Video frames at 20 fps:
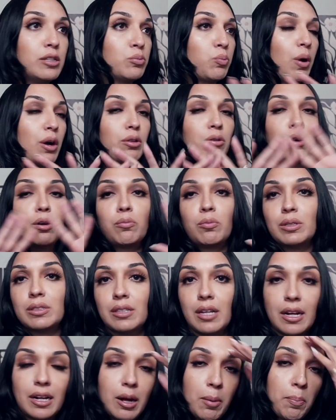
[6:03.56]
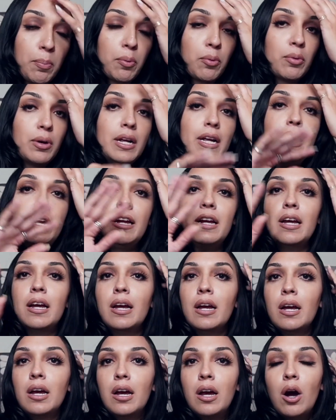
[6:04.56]
whether it was like a
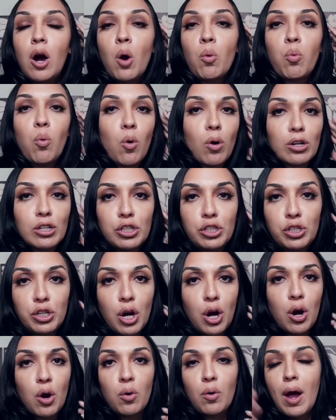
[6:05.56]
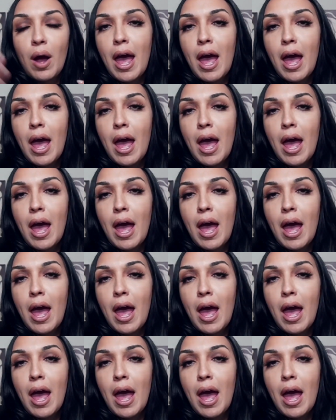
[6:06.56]
pre-award show,